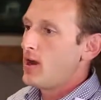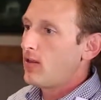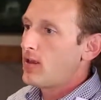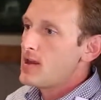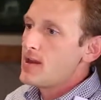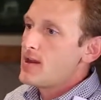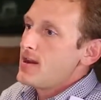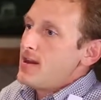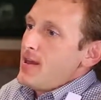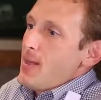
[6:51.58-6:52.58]
Well,
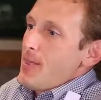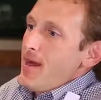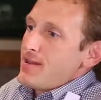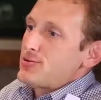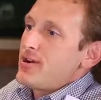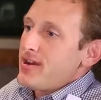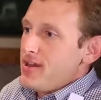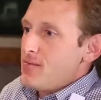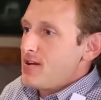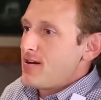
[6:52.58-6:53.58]
that's
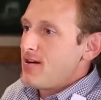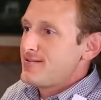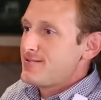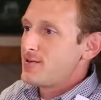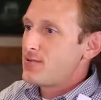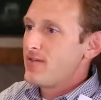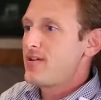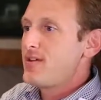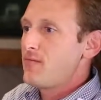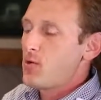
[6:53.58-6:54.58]
tricky because their
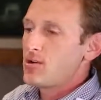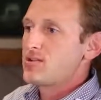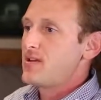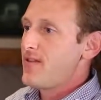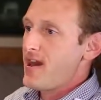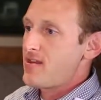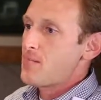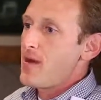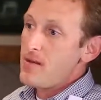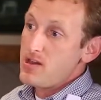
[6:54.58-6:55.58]
preventative portion of that
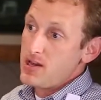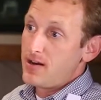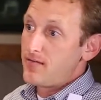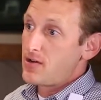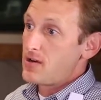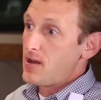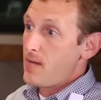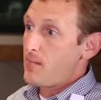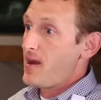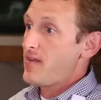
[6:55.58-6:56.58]
might be covered
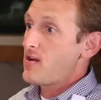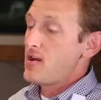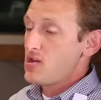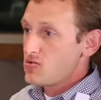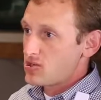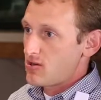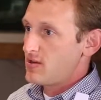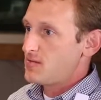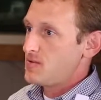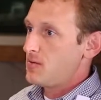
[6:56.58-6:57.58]
by their
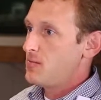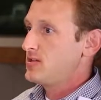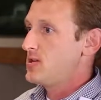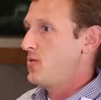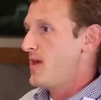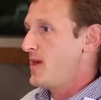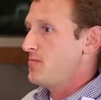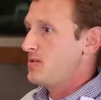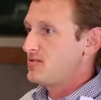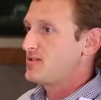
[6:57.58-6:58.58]
insurance, but the big toe pain,
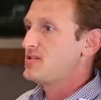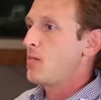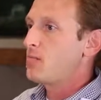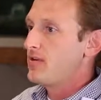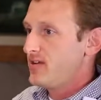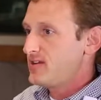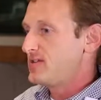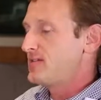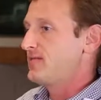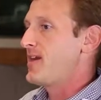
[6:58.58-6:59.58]
because it's not
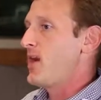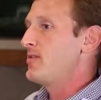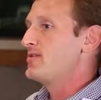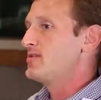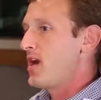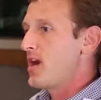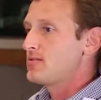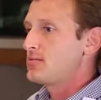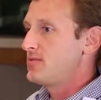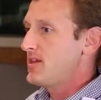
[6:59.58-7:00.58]
preventative now, is
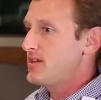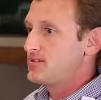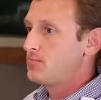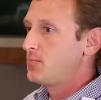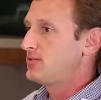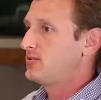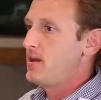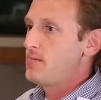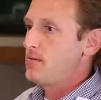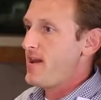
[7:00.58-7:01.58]
not. So when that gets bundled
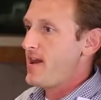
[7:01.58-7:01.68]
up and